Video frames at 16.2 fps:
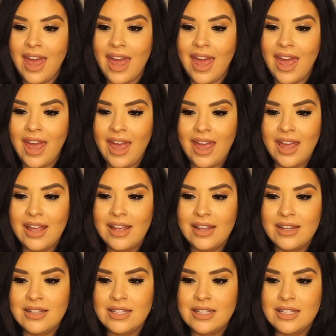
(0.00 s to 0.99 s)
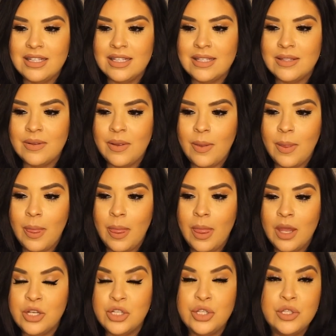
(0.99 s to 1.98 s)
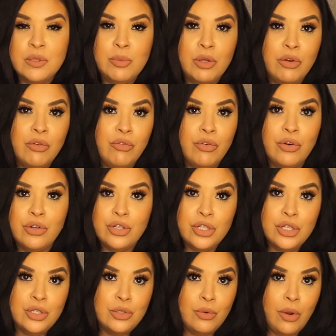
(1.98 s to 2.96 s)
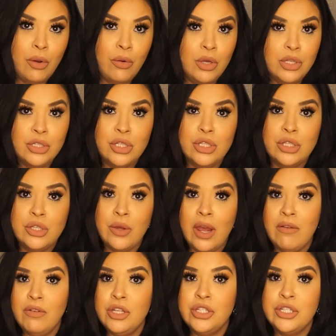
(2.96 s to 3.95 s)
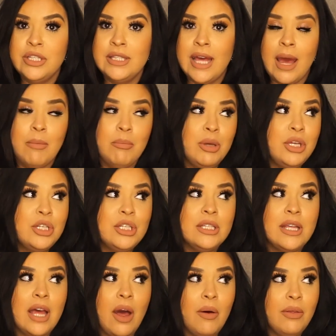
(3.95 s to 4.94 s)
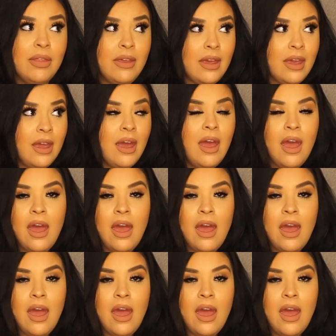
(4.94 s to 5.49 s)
and she's beautiful. She's growing, she's thriving, she's happy, she's healthy,